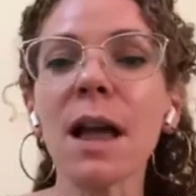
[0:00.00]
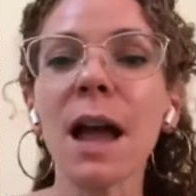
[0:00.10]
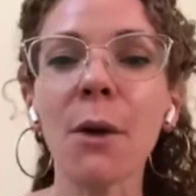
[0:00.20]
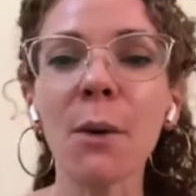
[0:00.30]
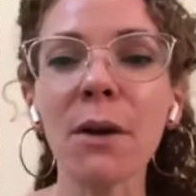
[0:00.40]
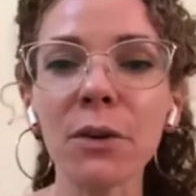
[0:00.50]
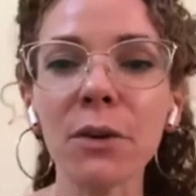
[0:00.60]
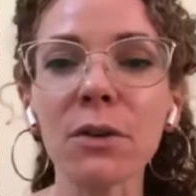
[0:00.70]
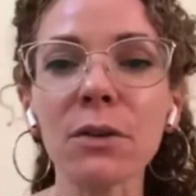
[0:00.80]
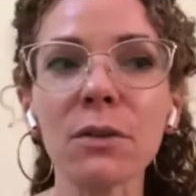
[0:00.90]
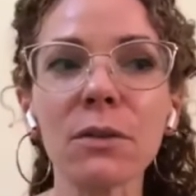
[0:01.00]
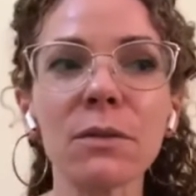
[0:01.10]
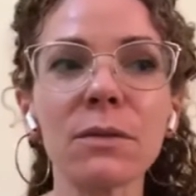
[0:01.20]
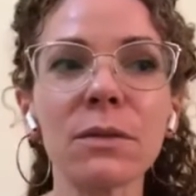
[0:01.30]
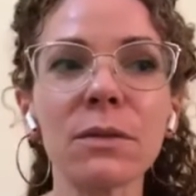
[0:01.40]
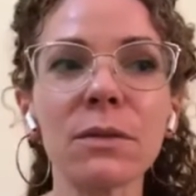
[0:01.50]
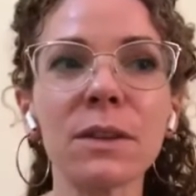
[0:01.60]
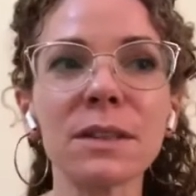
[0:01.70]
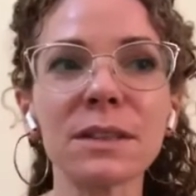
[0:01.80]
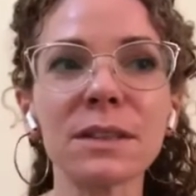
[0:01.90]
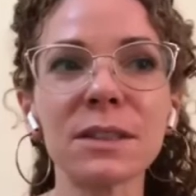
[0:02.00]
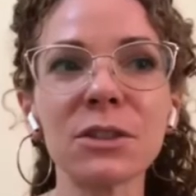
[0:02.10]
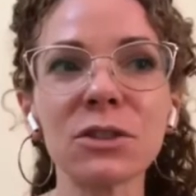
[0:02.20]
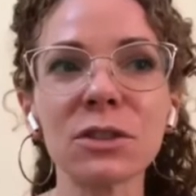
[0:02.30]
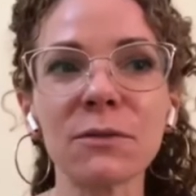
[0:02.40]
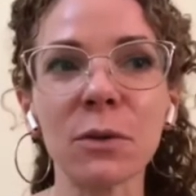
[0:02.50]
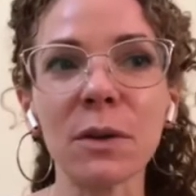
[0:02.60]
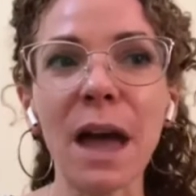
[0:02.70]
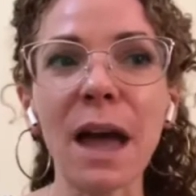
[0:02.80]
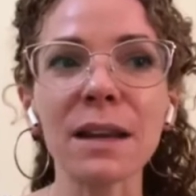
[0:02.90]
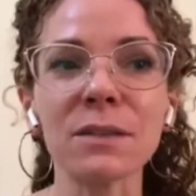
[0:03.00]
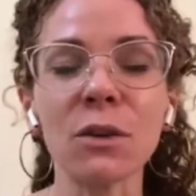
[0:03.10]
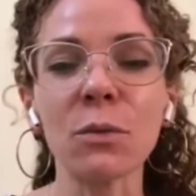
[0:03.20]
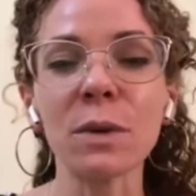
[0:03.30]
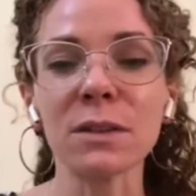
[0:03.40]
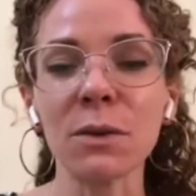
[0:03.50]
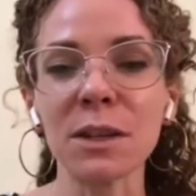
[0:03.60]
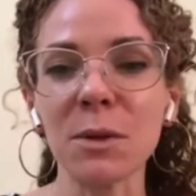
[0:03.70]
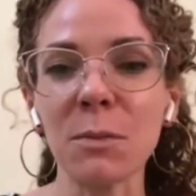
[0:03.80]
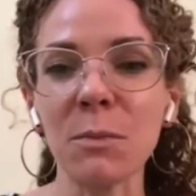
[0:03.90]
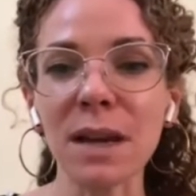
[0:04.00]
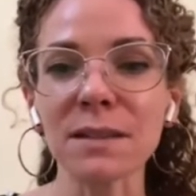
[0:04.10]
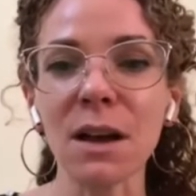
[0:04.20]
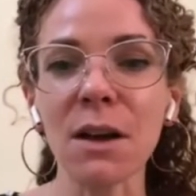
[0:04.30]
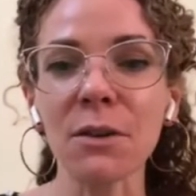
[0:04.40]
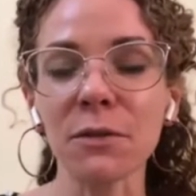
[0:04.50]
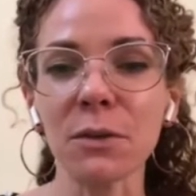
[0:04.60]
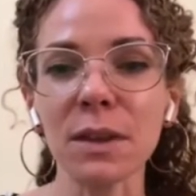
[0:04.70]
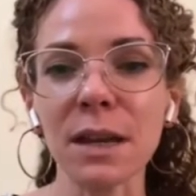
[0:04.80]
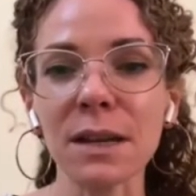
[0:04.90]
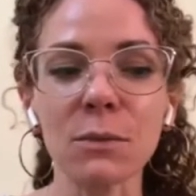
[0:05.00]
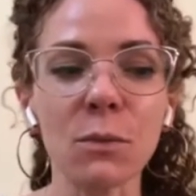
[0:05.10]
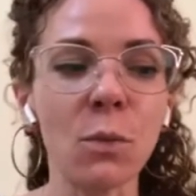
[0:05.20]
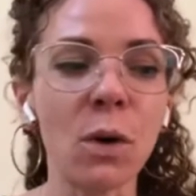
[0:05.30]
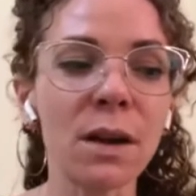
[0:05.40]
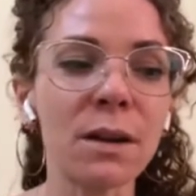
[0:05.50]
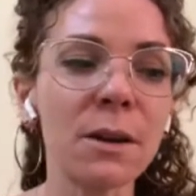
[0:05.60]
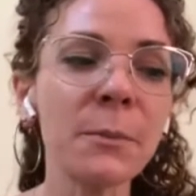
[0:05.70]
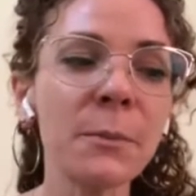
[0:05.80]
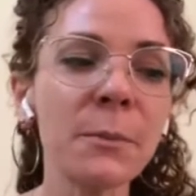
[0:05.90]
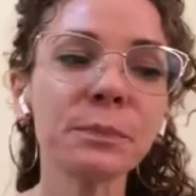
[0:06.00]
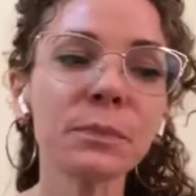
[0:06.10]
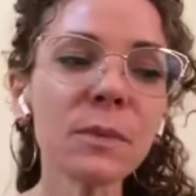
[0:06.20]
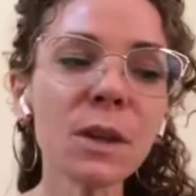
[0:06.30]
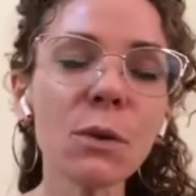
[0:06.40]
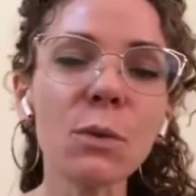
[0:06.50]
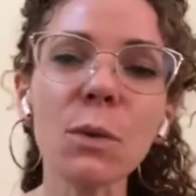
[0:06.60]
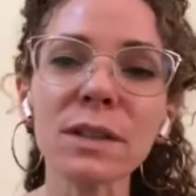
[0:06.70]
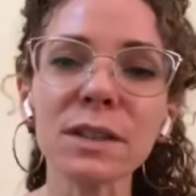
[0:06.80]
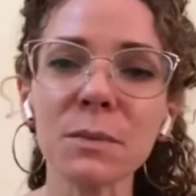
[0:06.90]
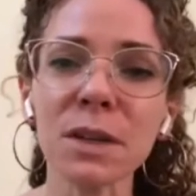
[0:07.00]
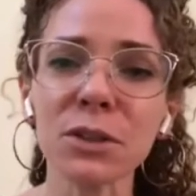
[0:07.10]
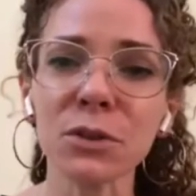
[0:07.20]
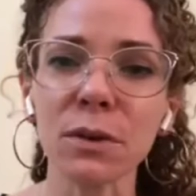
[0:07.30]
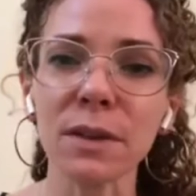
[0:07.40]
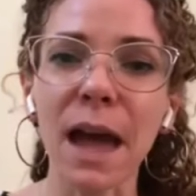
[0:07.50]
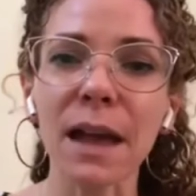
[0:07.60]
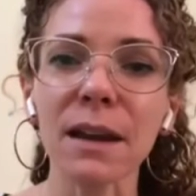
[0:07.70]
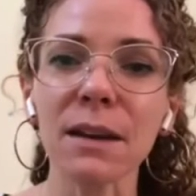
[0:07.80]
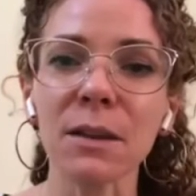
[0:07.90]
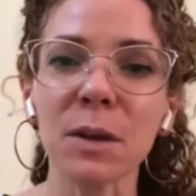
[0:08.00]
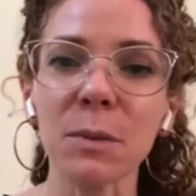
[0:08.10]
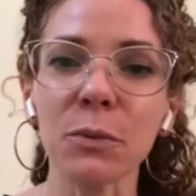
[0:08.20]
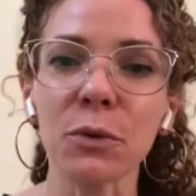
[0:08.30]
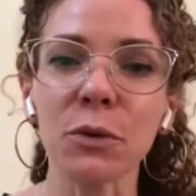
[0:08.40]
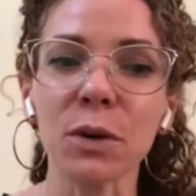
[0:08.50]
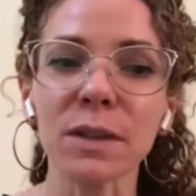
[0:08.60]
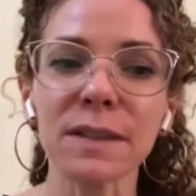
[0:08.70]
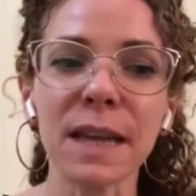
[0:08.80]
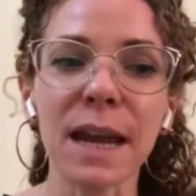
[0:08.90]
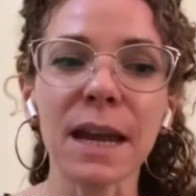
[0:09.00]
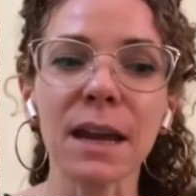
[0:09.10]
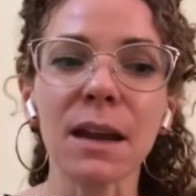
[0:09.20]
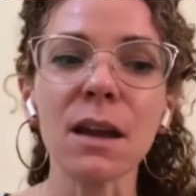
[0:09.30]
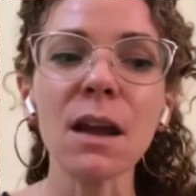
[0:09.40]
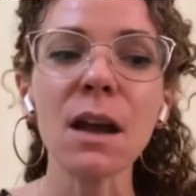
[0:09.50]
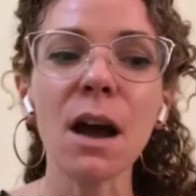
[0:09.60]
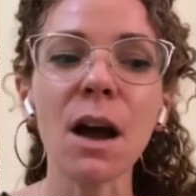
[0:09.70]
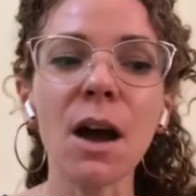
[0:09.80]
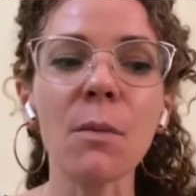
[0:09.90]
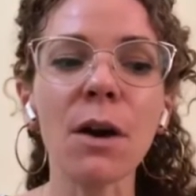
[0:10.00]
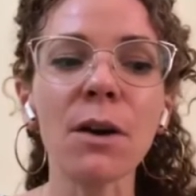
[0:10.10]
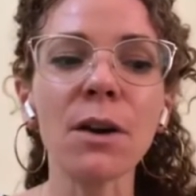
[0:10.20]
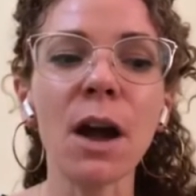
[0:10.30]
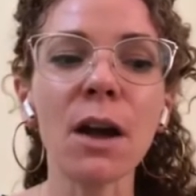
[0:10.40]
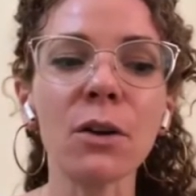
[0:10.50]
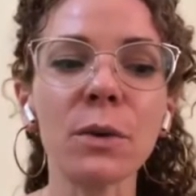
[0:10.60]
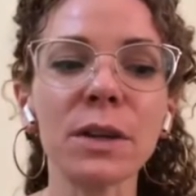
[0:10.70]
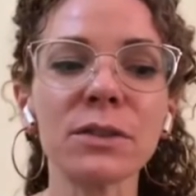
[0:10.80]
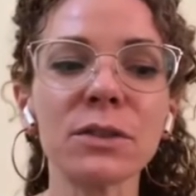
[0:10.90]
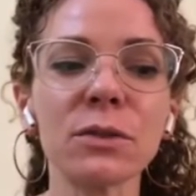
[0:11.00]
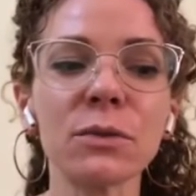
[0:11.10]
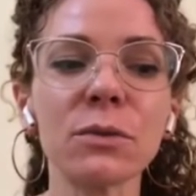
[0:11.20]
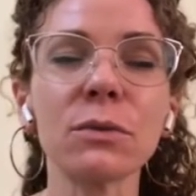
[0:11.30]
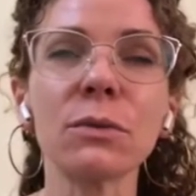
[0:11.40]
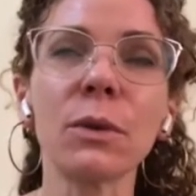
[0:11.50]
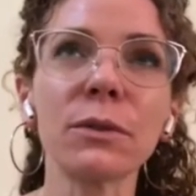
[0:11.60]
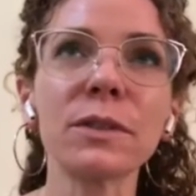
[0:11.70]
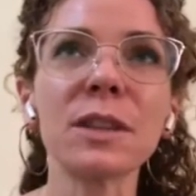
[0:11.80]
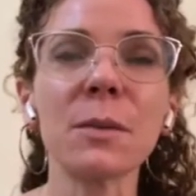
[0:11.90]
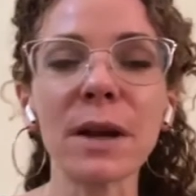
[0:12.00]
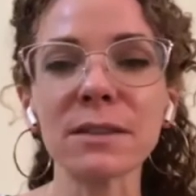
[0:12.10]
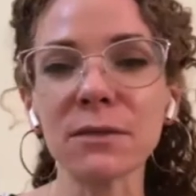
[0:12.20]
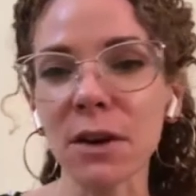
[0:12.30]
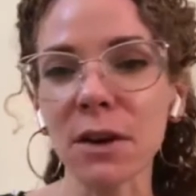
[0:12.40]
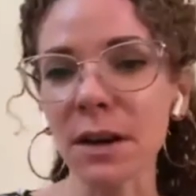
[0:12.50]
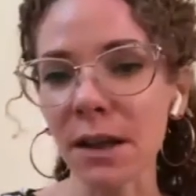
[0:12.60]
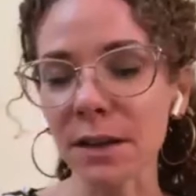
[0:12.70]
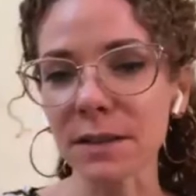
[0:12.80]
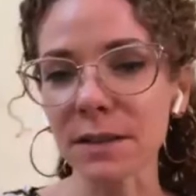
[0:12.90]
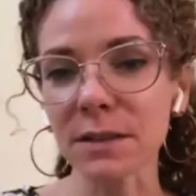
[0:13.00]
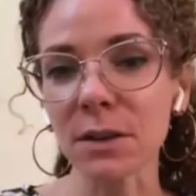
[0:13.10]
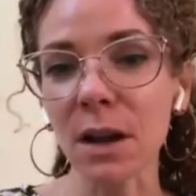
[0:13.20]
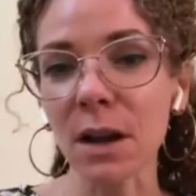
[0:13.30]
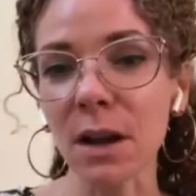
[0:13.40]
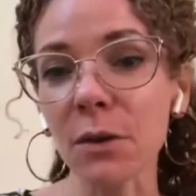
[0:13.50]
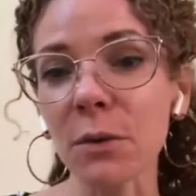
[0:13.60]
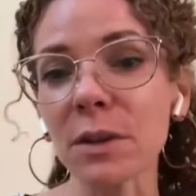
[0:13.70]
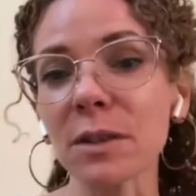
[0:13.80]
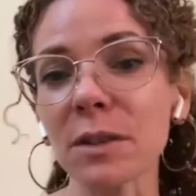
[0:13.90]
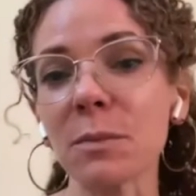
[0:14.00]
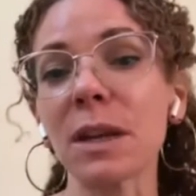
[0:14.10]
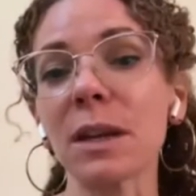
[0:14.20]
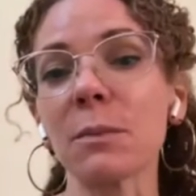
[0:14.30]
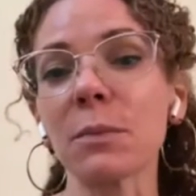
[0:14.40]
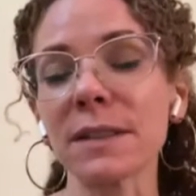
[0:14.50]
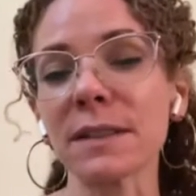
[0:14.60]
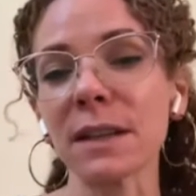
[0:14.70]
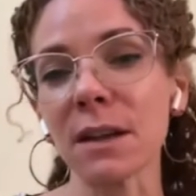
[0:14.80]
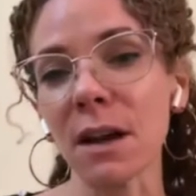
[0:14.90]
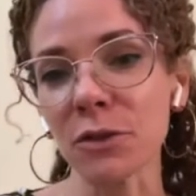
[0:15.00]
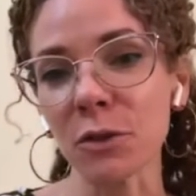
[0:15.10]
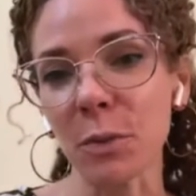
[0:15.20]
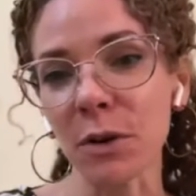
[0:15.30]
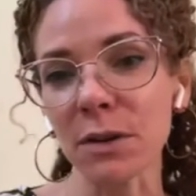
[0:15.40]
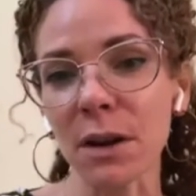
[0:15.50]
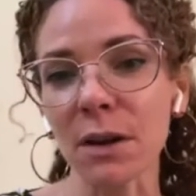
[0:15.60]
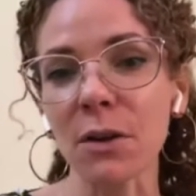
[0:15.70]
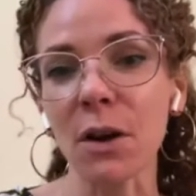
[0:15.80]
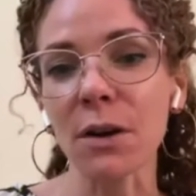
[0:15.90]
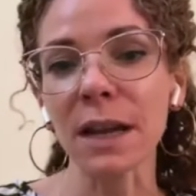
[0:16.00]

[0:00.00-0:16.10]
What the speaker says: However, the decision for that is always going to be based on a few things. One, we want to make sure that the people who are staying are not going to, well, to the best of our analysis, are not going to be placing an undue burden on an already